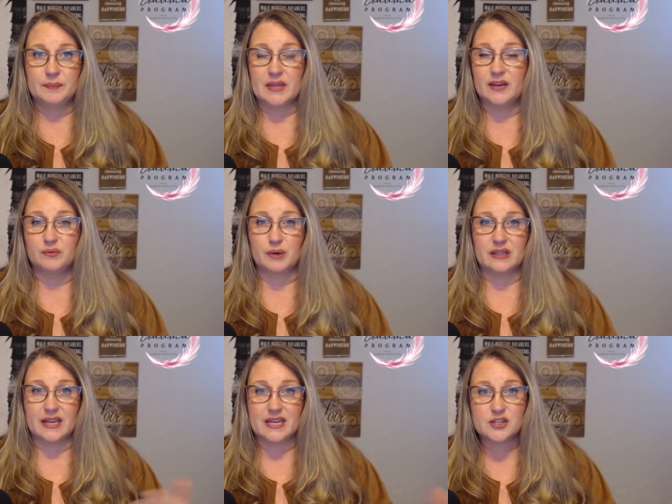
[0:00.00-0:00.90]
in
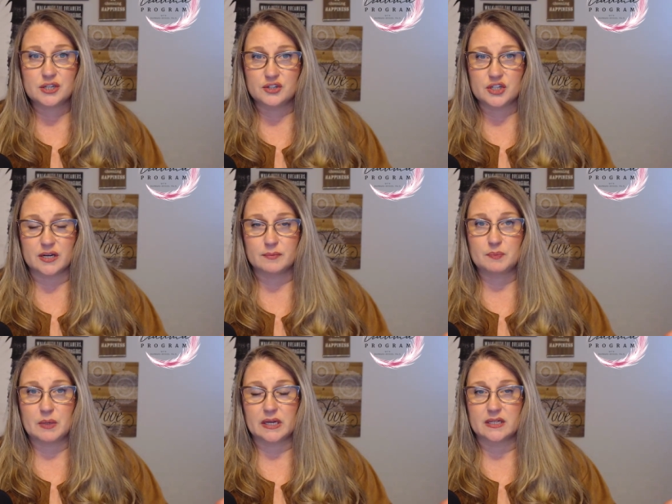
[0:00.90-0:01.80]
relationships
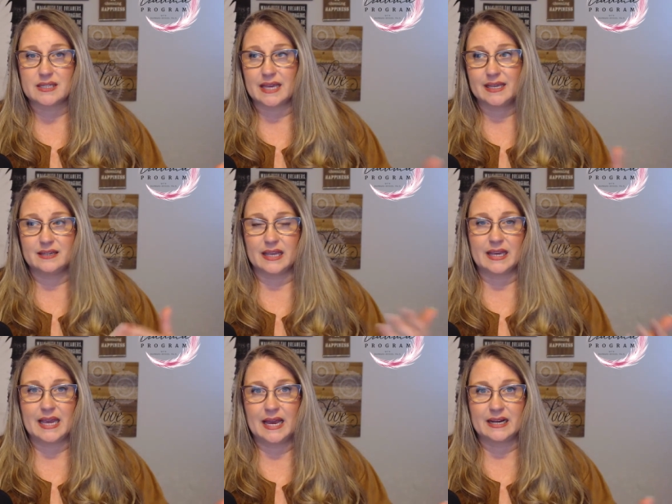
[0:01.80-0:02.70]
because they, they
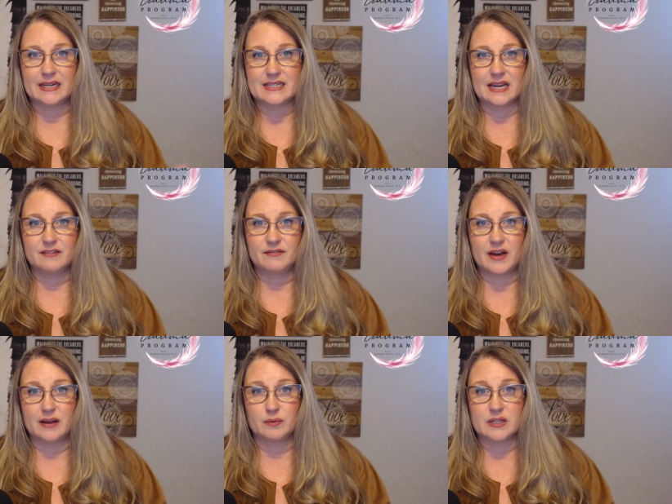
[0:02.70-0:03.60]
can't
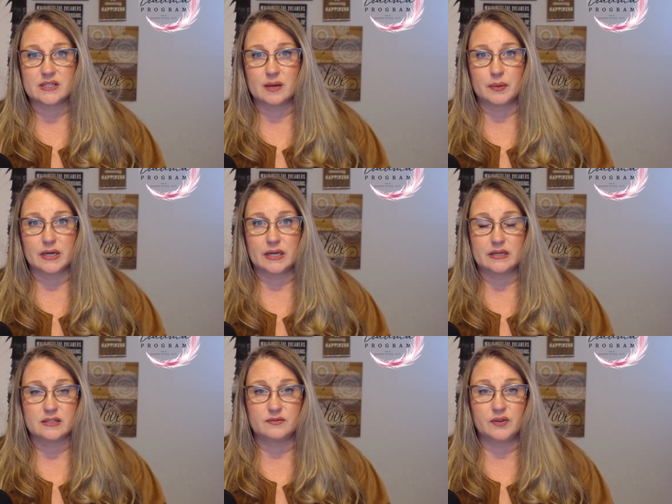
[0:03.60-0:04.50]
identify when
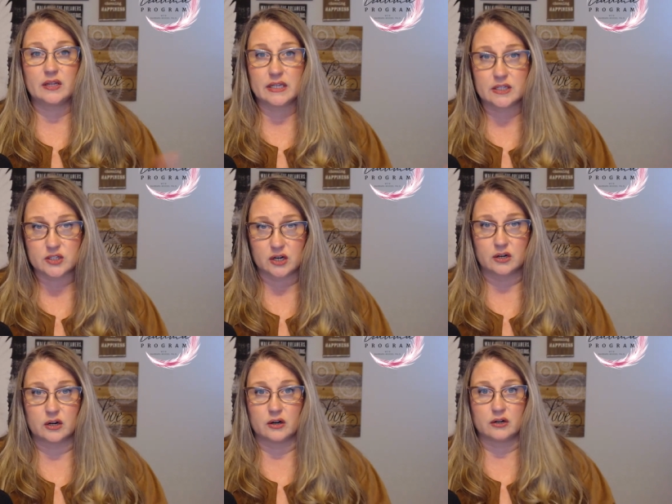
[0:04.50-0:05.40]
somebody's feelings are
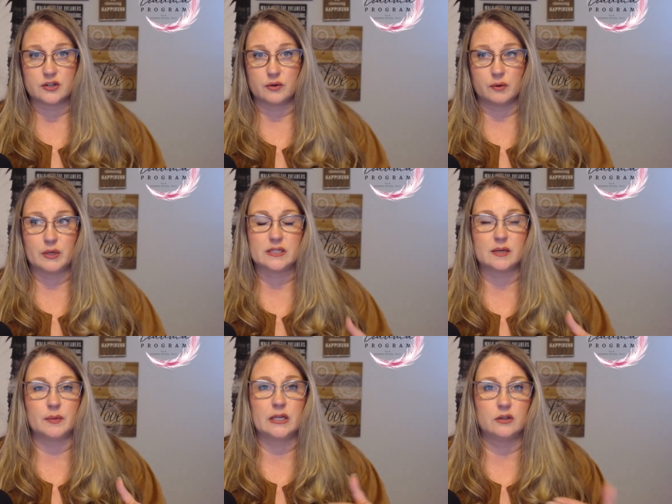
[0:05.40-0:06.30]
hurt, or when
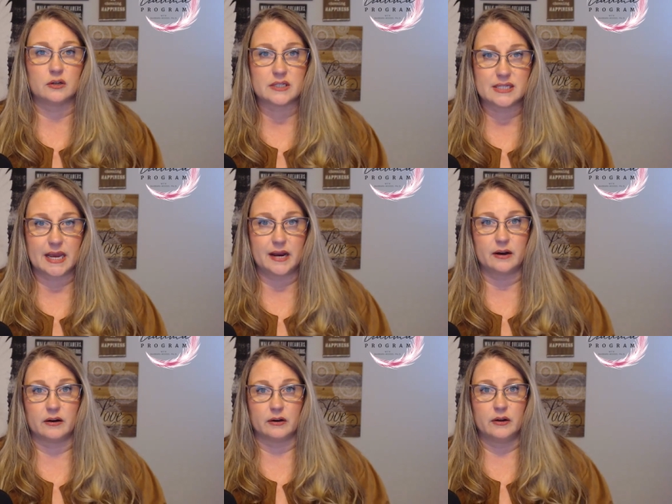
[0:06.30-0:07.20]
somebody looks
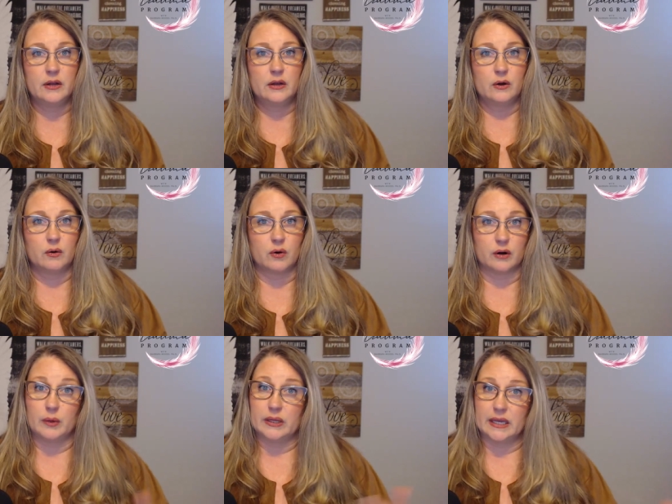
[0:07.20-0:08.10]
scared, or
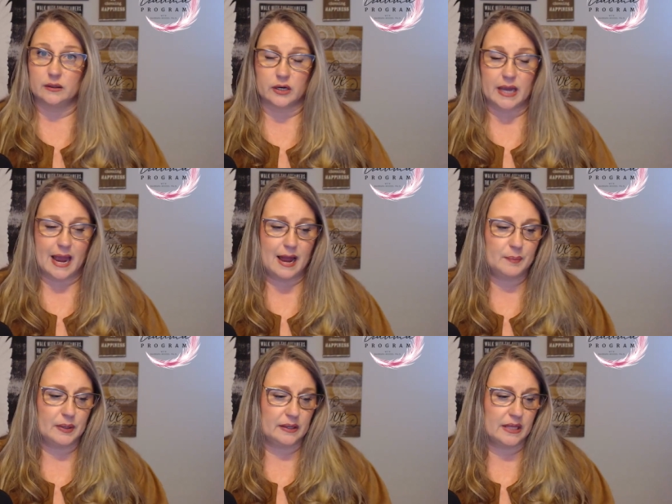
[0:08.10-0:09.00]
when they look
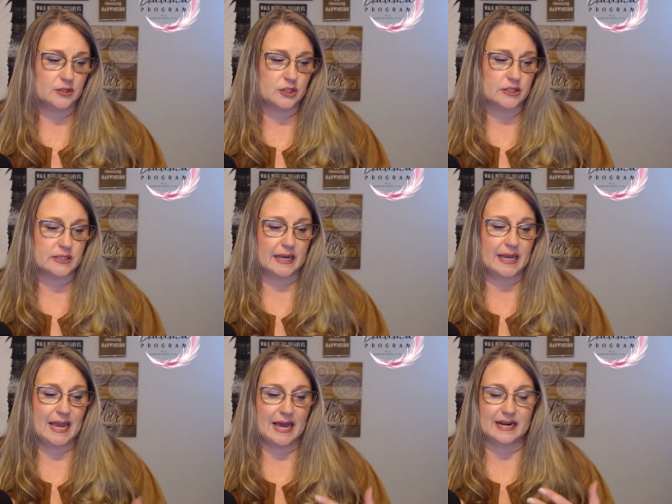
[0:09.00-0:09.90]
happy. They just, they
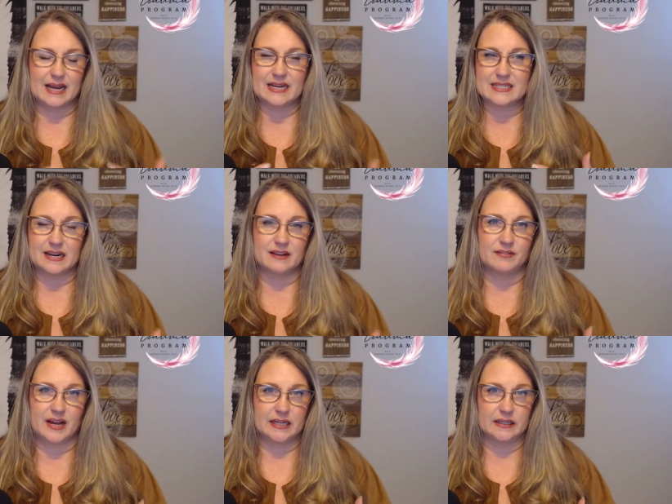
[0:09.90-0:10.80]
can't
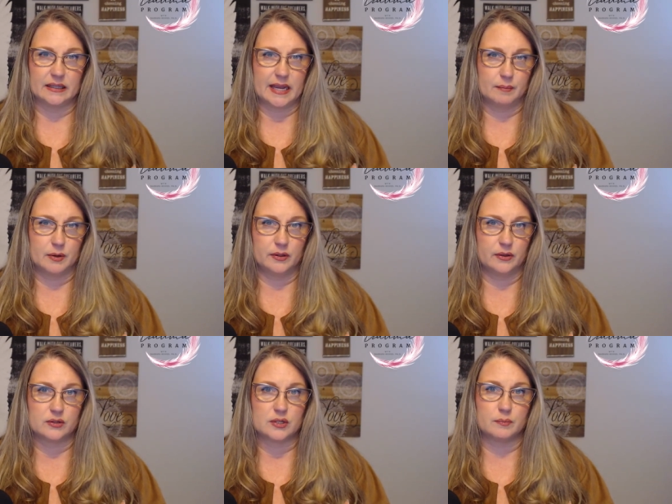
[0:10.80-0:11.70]
identify and label
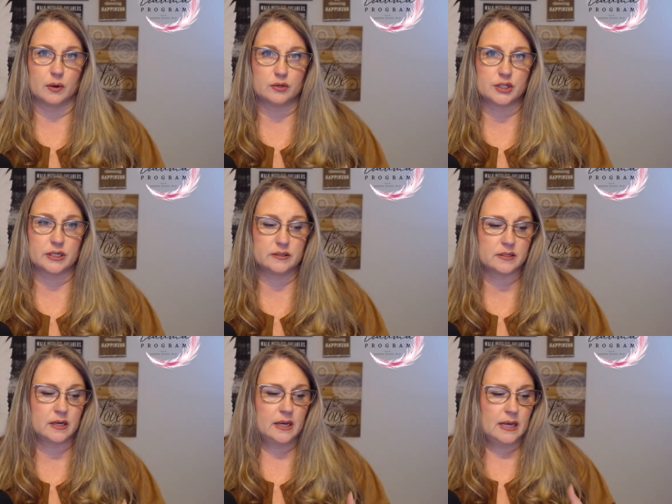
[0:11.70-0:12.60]
those
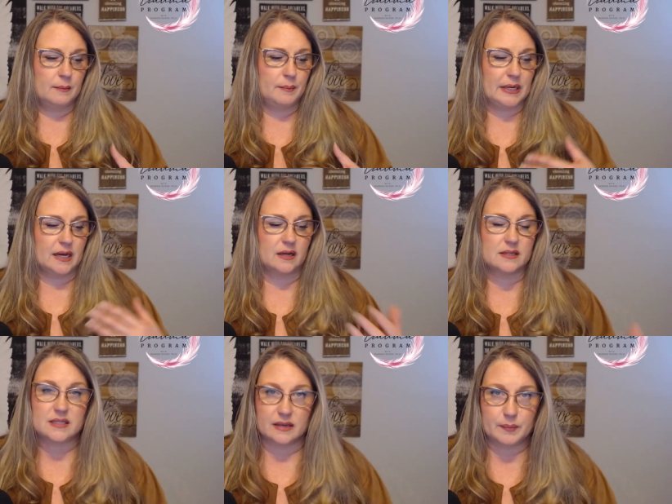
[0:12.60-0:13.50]
emotions
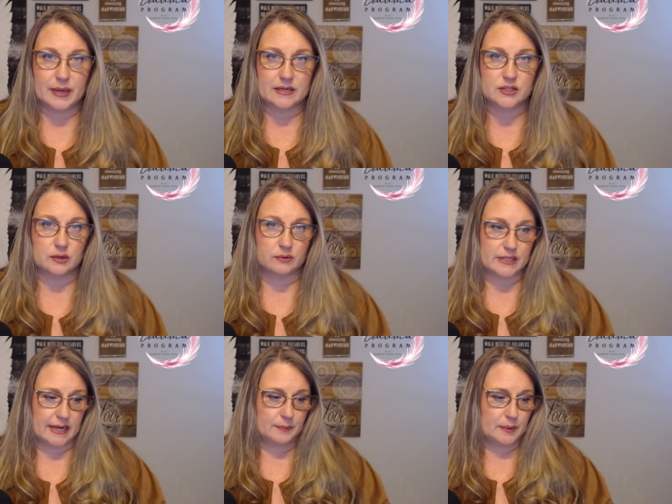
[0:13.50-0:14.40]
because they've been so
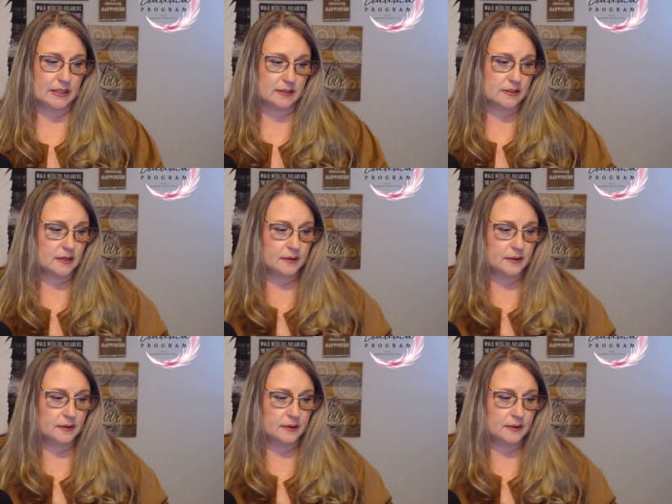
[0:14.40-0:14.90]
dampened